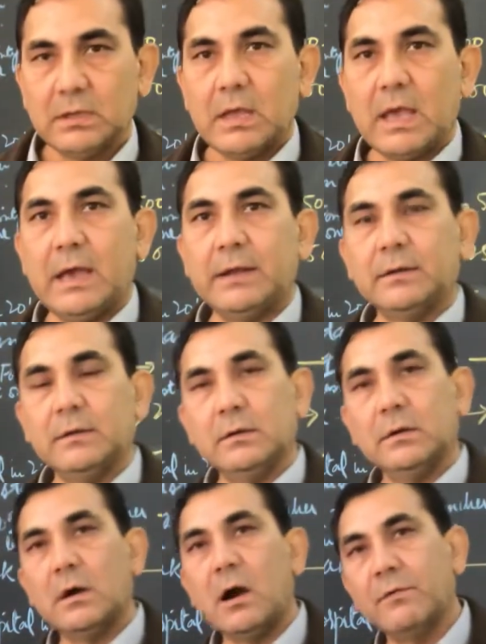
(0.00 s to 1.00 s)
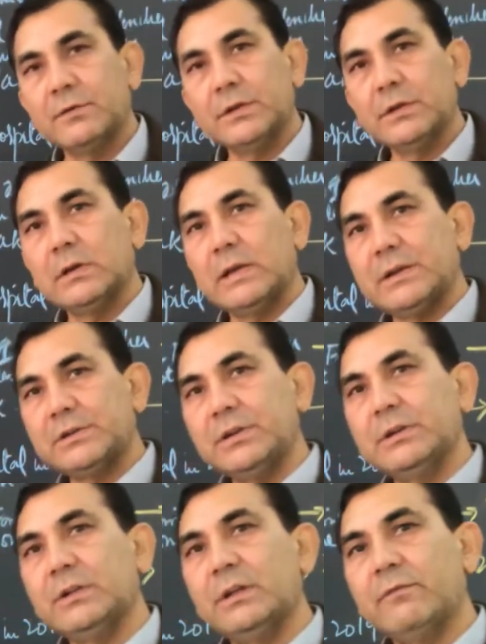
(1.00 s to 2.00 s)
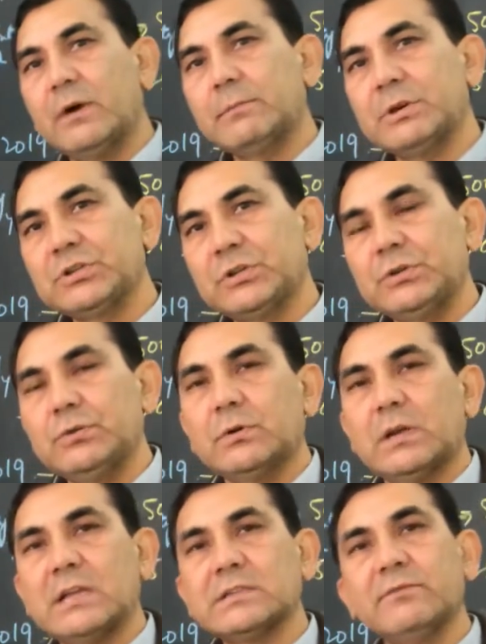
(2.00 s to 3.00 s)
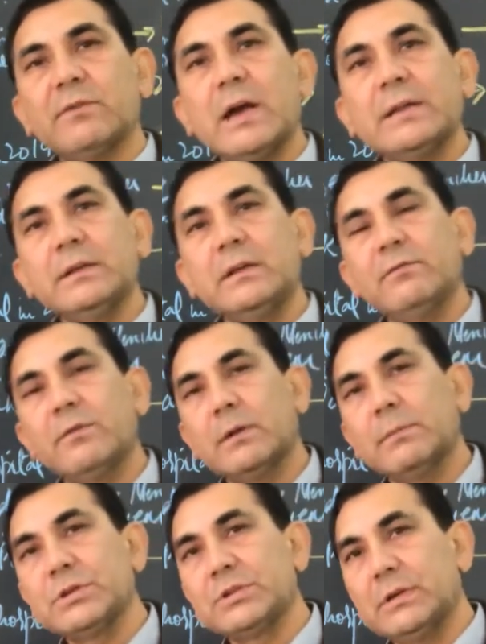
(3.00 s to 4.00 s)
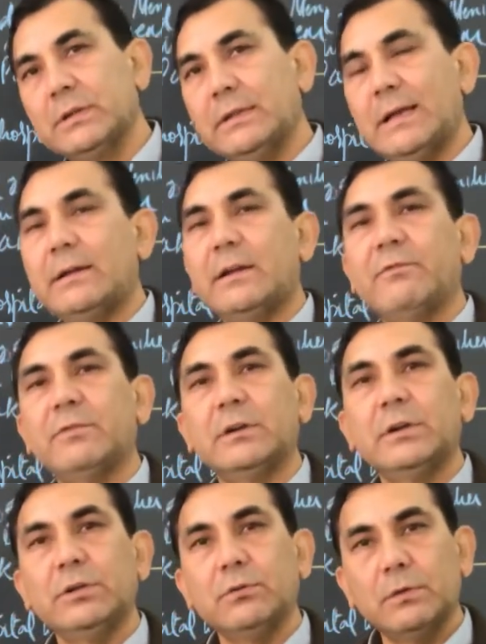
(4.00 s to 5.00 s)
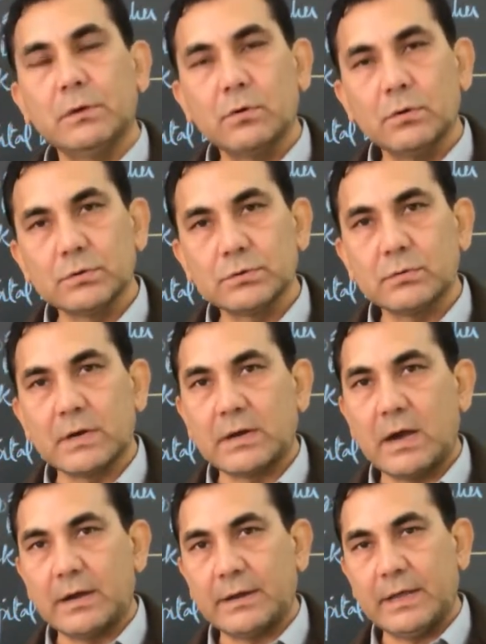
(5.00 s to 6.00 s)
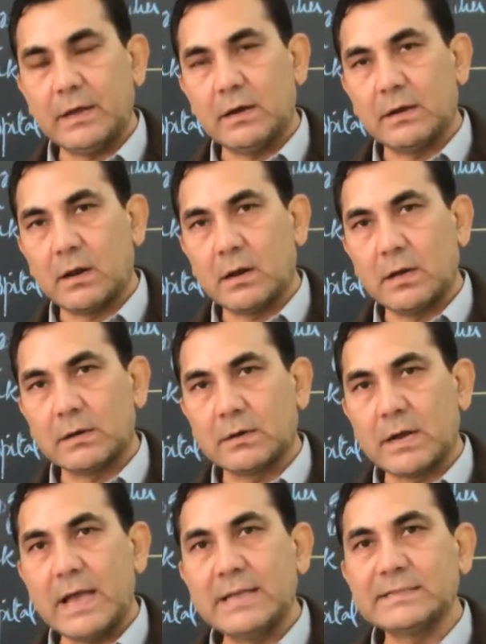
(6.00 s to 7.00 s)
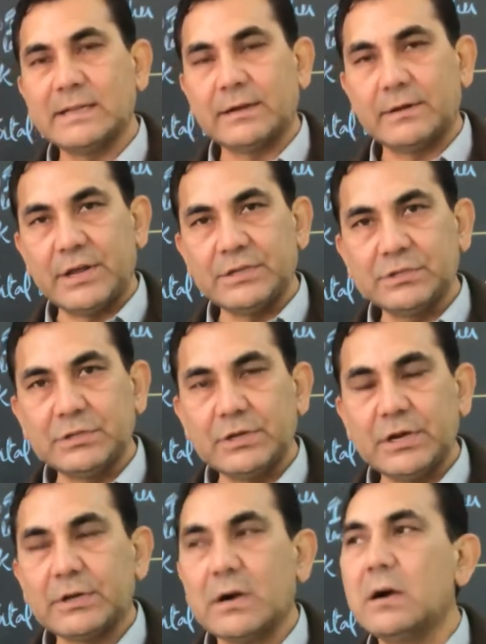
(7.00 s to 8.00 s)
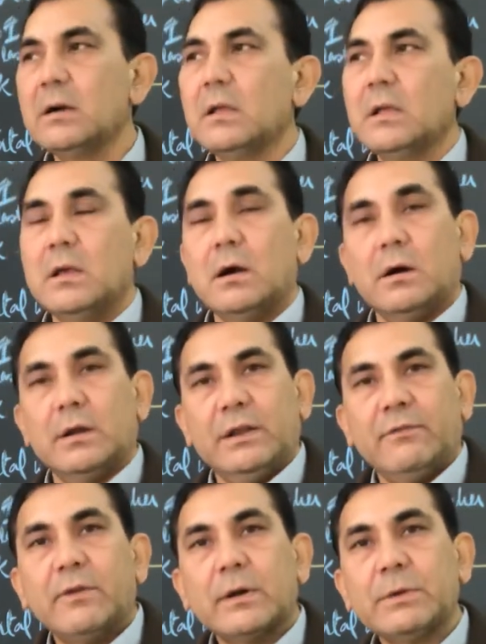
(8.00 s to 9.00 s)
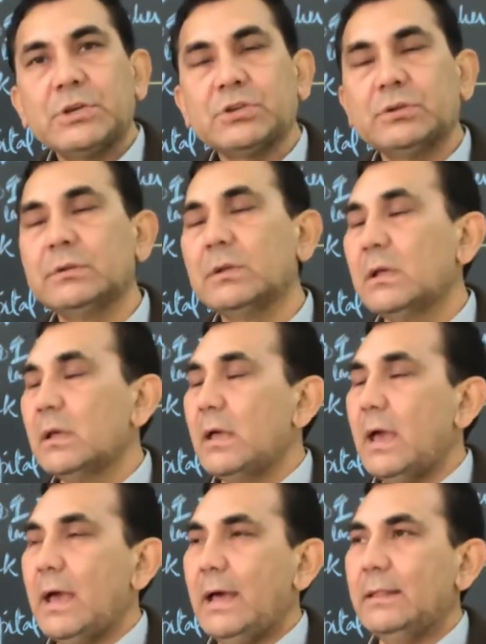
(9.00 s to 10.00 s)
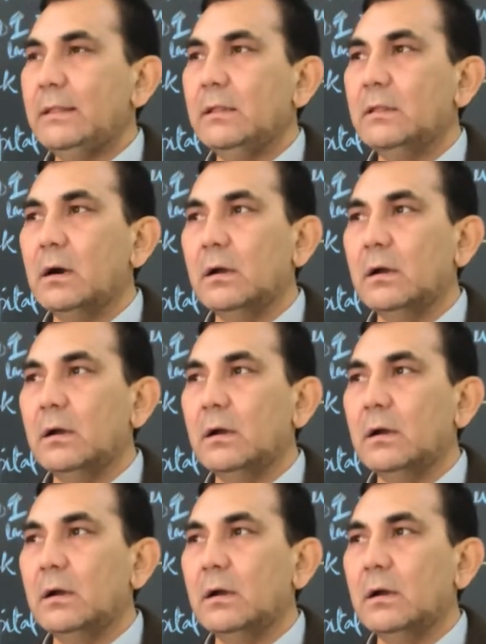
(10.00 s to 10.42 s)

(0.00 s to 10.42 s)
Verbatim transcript: and after the collecting the information, you classify the information, then definitely you will go to organize and arrange the data or information, and then